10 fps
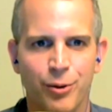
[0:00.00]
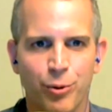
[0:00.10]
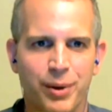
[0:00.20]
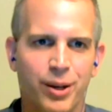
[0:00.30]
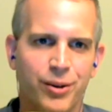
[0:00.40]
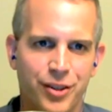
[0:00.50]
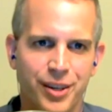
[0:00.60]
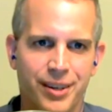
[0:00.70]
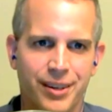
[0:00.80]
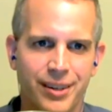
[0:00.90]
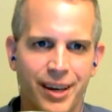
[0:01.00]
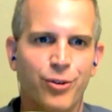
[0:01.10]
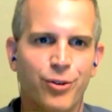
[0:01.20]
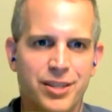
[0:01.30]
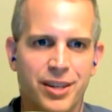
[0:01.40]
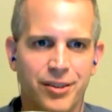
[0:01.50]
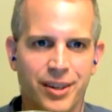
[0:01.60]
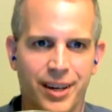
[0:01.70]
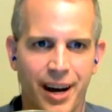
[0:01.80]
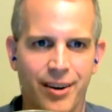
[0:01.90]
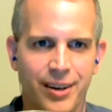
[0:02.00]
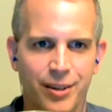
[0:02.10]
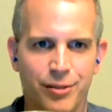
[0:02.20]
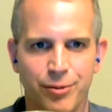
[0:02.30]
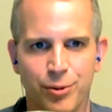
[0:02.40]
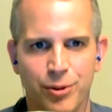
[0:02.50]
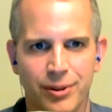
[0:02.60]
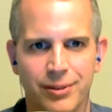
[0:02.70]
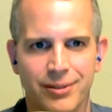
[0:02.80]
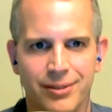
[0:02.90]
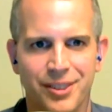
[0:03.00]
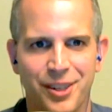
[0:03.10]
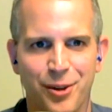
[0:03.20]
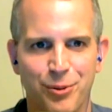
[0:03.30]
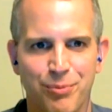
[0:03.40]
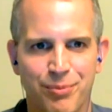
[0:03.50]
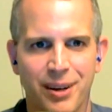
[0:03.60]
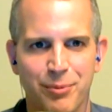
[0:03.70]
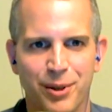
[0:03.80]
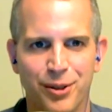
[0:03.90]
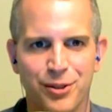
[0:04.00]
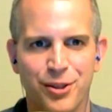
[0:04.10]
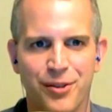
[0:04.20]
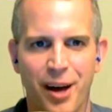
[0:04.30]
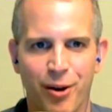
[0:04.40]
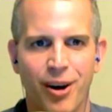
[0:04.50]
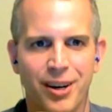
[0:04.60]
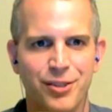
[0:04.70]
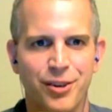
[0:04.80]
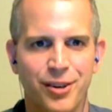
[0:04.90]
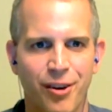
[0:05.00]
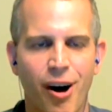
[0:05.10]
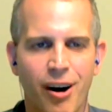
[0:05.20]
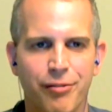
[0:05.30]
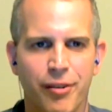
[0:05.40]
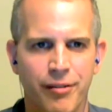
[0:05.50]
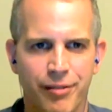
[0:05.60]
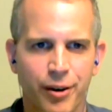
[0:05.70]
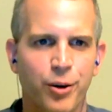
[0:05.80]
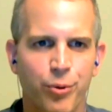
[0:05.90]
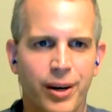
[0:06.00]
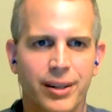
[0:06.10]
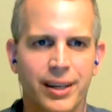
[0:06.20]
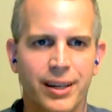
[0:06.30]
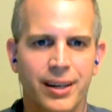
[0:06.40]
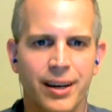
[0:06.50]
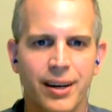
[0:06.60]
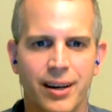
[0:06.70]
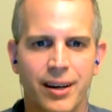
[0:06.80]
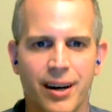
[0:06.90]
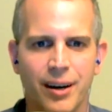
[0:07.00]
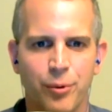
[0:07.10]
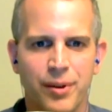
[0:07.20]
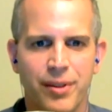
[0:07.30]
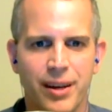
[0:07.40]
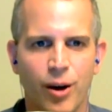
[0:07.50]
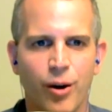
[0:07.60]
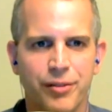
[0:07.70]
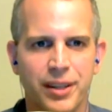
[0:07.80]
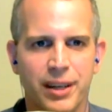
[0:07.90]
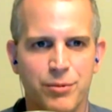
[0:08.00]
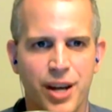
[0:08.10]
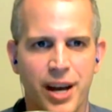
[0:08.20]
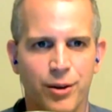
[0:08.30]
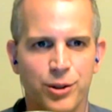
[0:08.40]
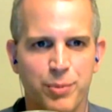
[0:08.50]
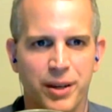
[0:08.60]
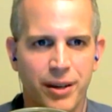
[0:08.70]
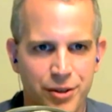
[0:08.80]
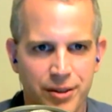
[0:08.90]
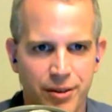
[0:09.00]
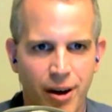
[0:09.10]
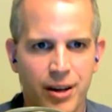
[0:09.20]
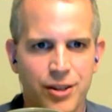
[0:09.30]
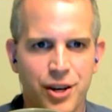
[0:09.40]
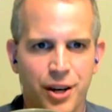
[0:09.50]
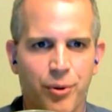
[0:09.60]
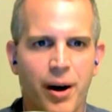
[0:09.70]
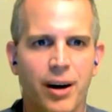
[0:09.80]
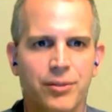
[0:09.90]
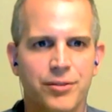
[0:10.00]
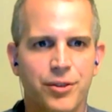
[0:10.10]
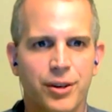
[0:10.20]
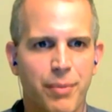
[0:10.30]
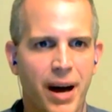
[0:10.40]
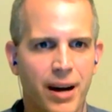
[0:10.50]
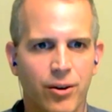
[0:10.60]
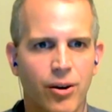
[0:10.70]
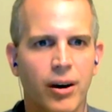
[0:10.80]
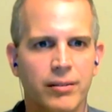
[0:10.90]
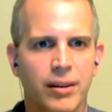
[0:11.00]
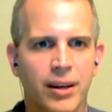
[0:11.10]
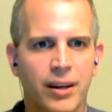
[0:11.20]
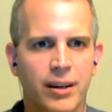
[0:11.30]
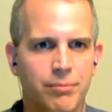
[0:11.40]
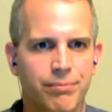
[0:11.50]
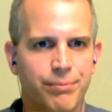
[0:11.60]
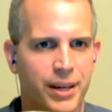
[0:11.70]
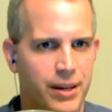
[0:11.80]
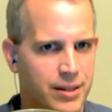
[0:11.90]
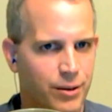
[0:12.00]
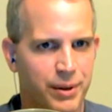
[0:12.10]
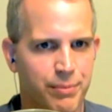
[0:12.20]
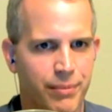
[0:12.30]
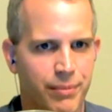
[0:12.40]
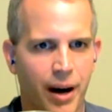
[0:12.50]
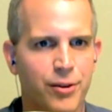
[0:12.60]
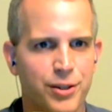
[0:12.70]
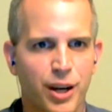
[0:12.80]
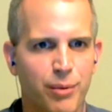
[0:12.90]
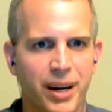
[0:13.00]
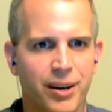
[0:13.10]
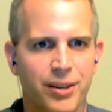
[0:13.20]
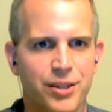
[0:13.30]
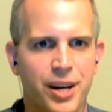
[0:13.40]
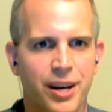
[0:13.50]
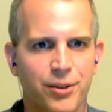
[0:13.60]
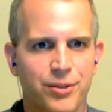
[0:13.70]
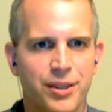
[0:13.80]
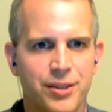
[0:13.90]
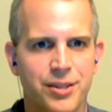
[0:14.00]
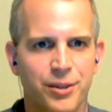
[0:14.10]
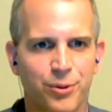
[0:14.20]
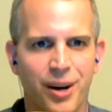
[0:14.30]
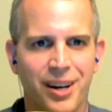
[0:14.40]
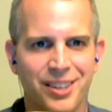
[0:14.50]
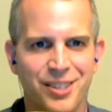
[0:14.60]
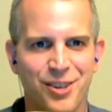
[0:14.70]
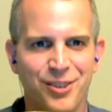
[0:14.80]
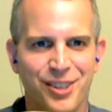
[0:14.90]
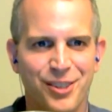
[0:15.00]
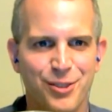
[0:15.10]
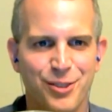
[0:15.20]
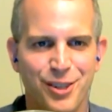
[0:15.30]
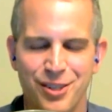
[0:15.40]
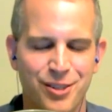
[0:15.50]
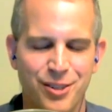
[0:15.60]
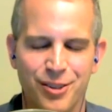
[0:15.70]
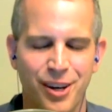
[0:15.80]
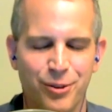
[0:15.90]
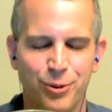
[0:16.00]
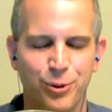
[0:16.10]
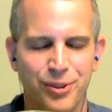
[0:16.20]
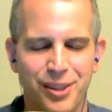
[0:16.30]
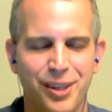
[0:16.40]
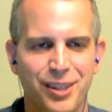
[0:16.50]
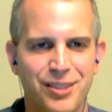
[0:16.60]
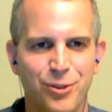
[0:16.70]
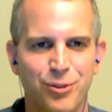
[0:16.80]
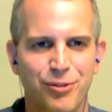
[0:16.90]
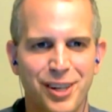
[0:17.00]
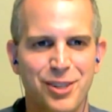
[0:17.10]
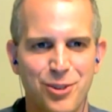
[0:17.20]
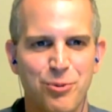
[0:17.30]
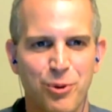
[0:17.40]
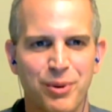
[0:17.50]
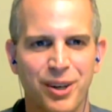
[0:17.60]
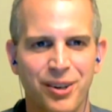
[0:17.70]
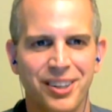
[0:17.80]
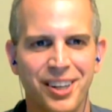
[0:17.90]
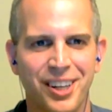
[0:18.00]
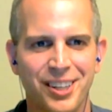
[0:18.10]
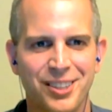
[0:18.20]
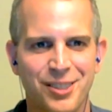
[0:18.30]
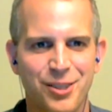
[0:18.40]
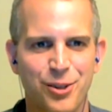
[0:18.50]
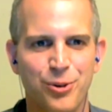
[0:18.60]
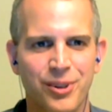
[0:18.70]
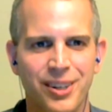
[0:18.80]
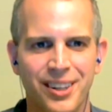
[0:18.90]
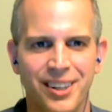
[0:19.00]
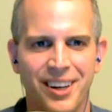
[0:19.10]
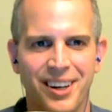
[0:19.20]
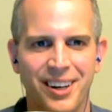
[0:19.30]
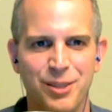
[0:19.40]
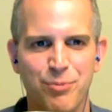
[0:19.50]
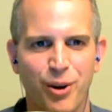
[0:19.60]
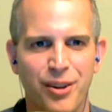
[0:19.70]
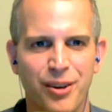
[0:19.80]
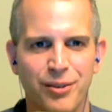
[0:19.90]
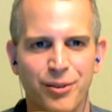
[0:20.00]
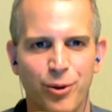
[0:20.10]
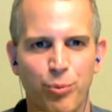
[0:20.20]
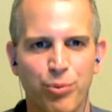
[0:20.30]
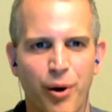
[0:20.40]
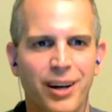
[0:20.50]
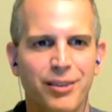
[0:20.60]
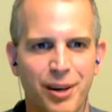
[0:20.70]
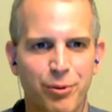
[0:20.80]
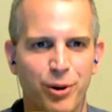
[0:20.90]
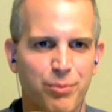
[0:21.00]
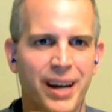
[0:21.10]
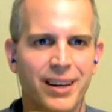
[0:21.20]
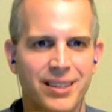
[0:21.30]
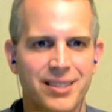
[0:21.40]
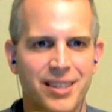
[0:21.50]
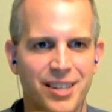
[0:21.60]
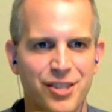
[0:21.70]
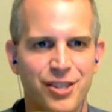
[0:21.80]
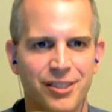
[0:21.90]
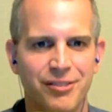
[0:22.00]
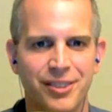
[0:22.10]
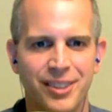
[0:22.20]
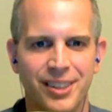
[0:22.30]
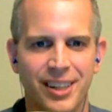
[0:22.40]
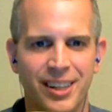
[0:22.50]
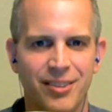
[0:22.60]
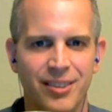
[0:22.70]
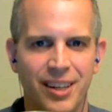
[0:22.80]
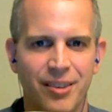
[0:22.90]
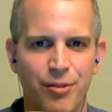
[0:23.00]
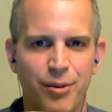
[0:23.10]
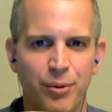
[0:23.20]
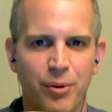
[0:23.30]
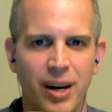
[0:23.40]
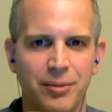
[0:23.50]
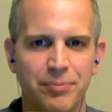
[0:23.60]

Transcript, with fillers: We'll be able to see ingress under the carrier for, be able to turn that on and turn it off very quickly with the OFDM channels, because you can knock a channel out and turn it back on, because there'll be other subcarrier channels still running. So there's just a lot of cool things, cool features that we'll be able to do as part of the whole proactive network maintenance initiative in 3.1.